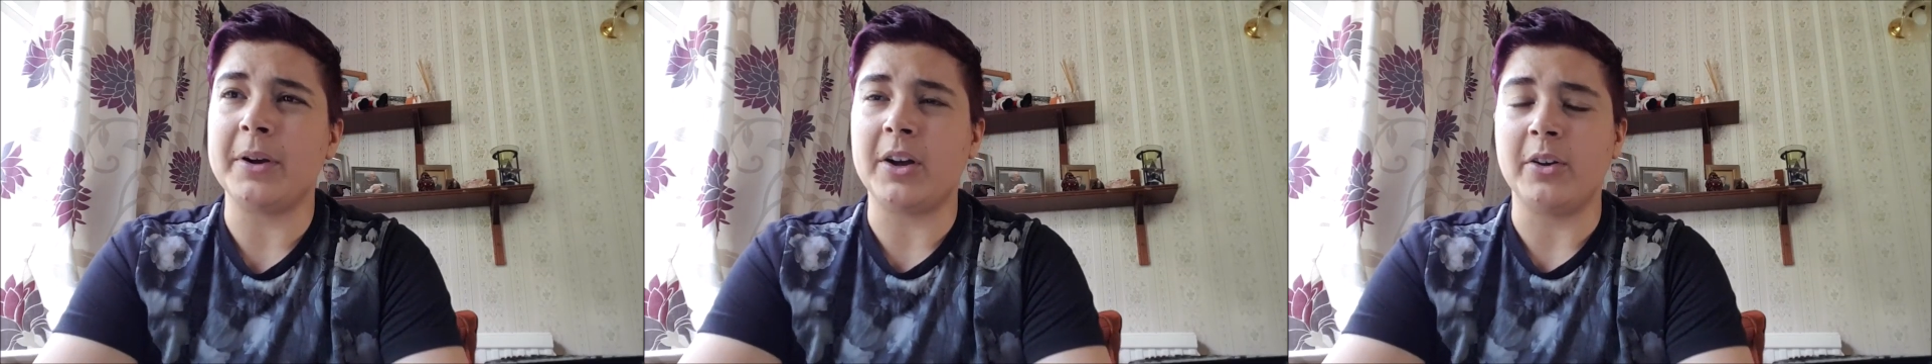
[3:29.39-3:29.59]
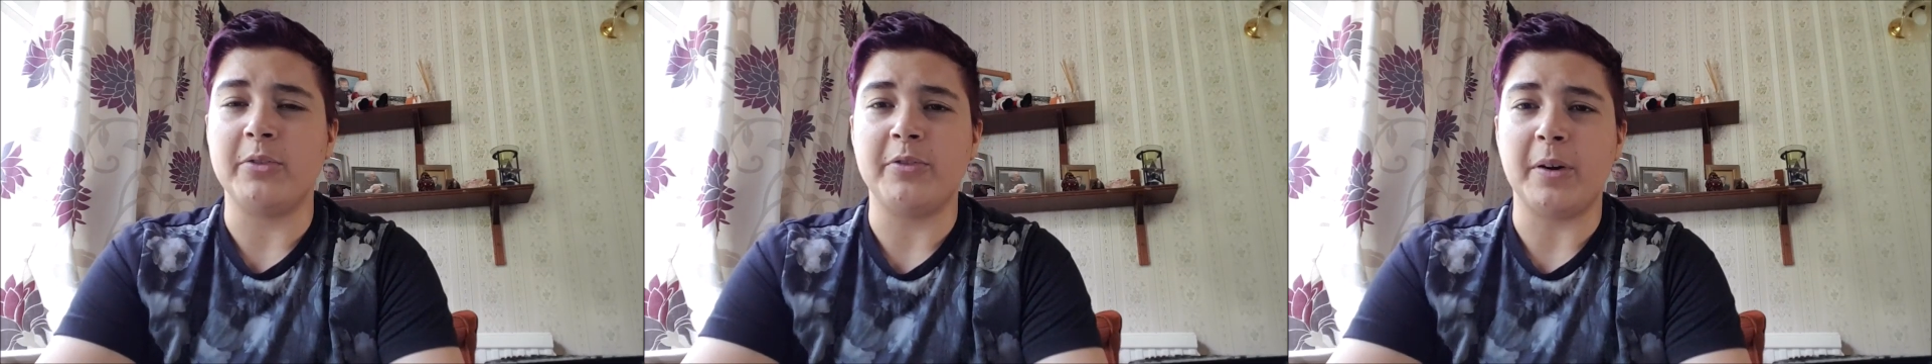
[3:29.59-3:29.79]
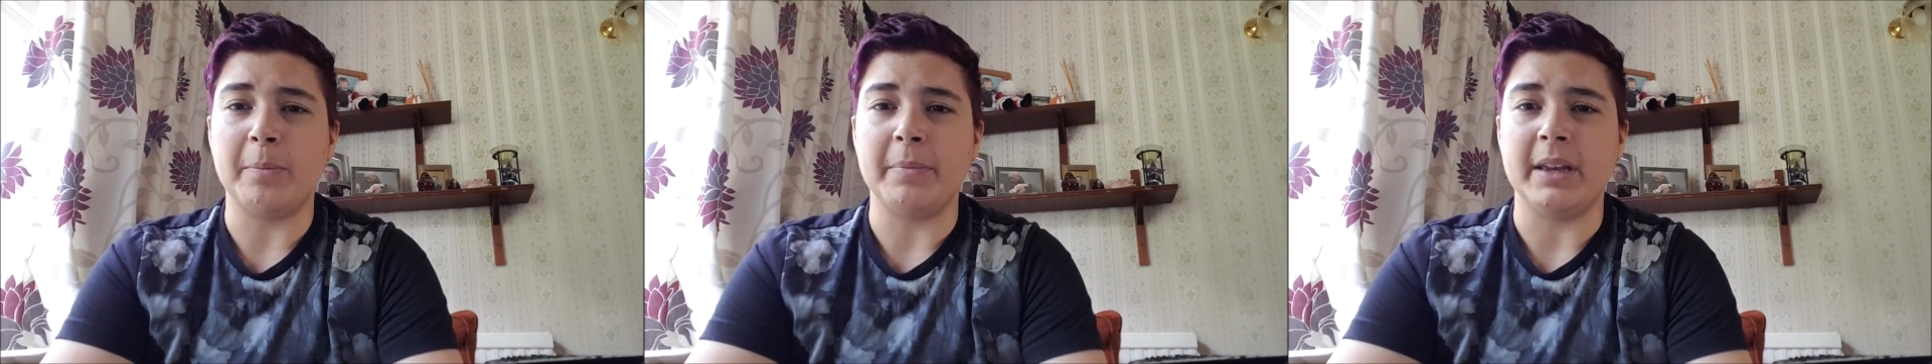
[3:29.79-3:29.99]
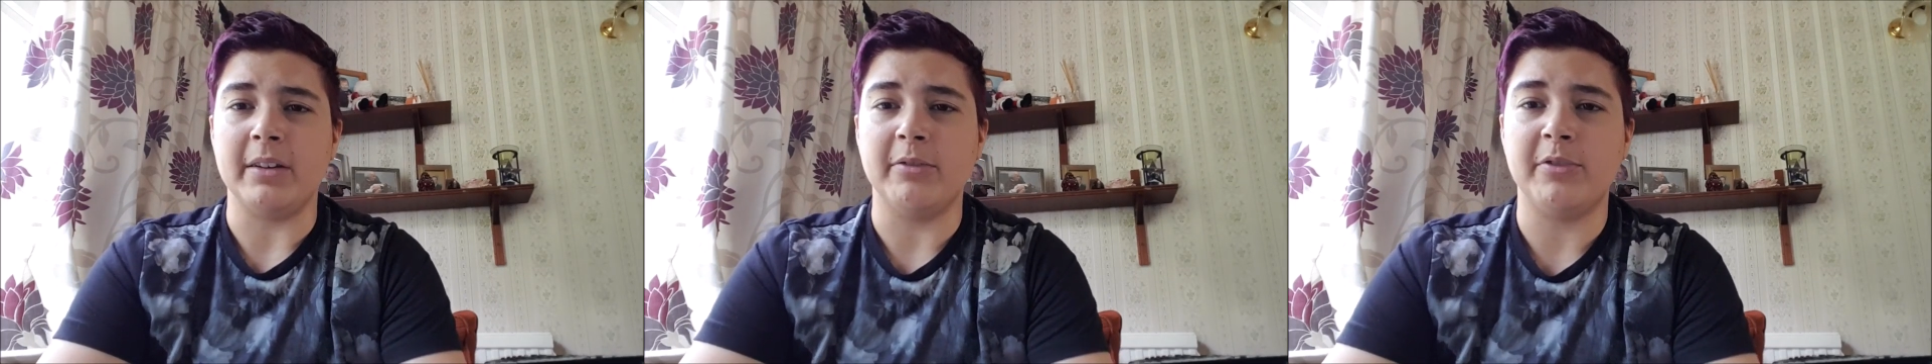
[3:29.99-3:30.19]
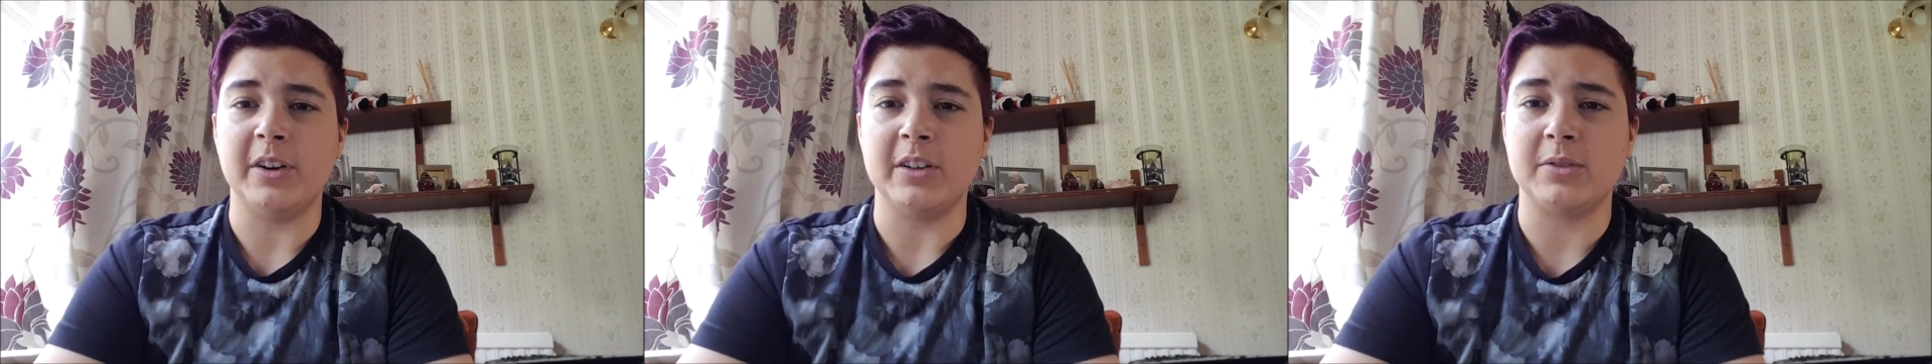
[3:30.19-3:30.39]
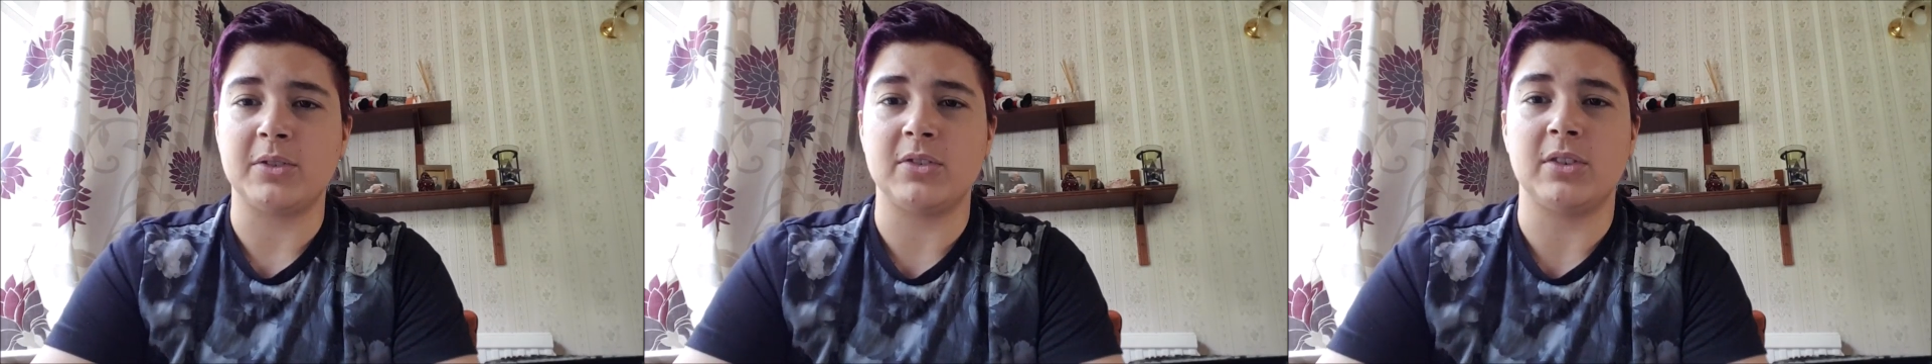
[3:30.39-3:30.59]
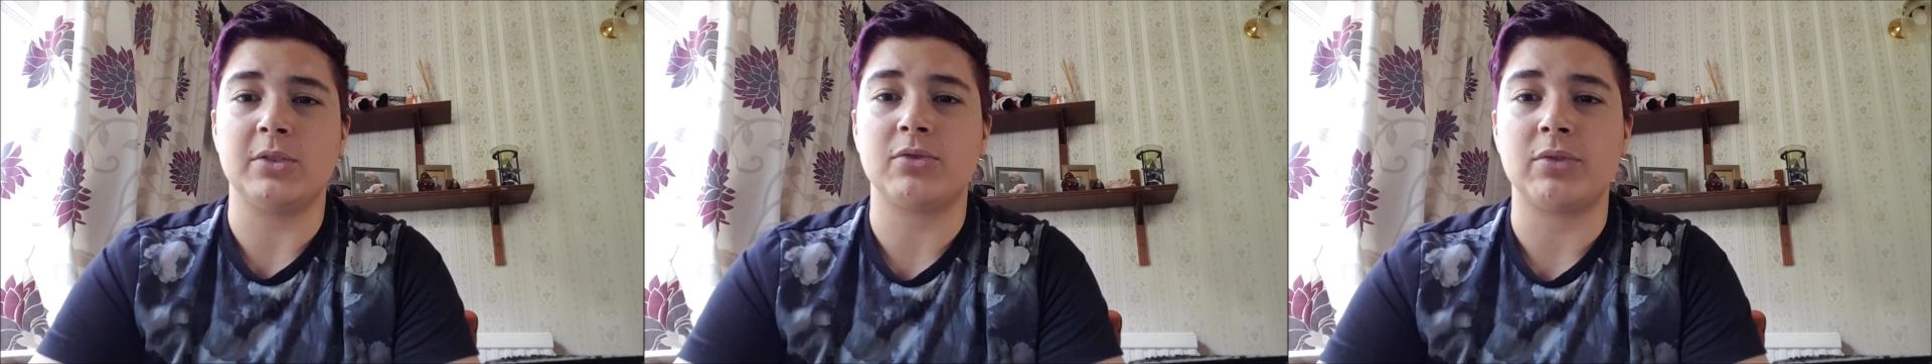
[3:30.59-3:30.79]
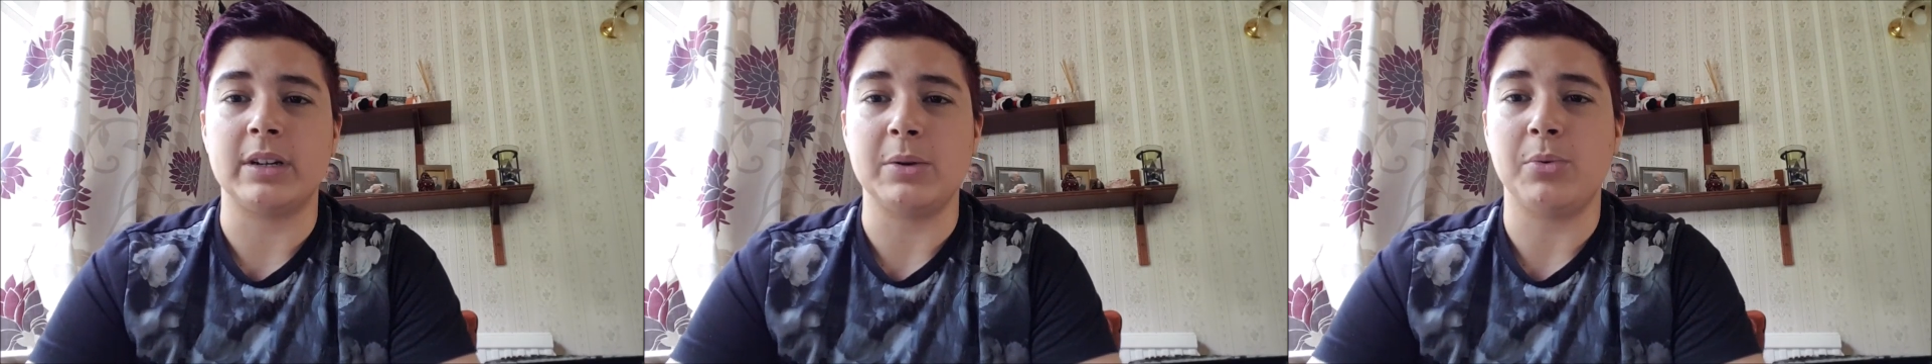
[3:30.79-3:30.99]
GoFundMe at first because I
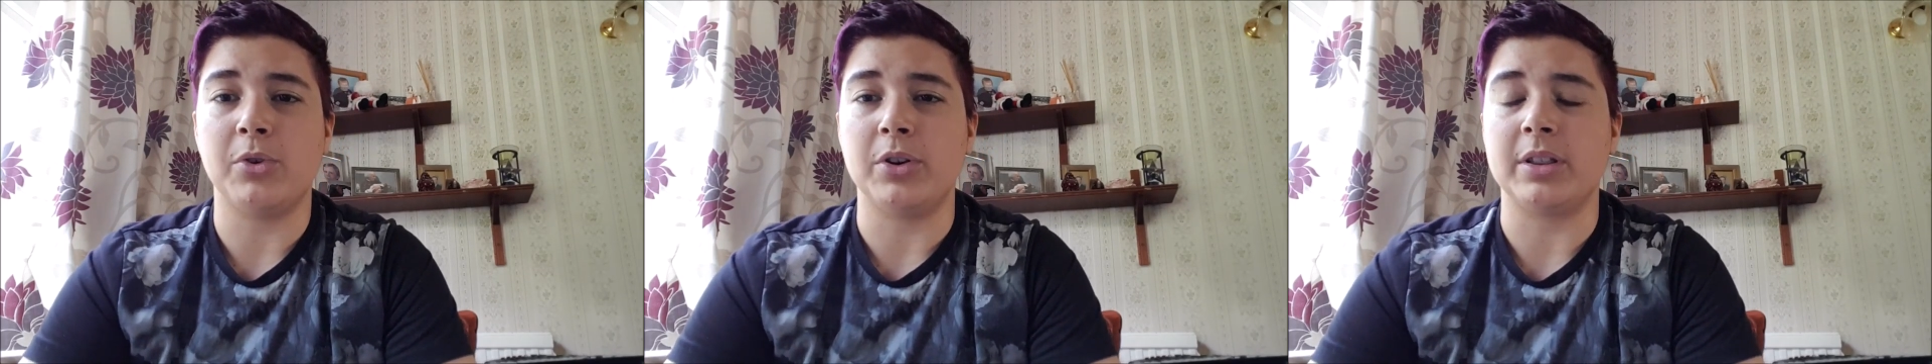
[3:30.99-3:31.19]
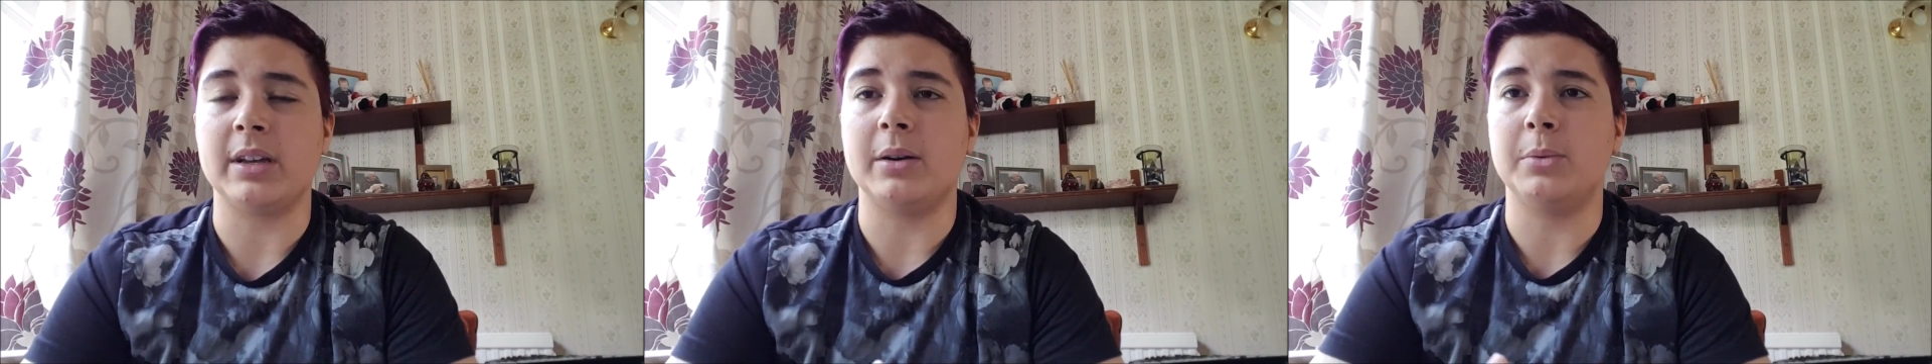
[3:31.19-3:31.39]
was really worried that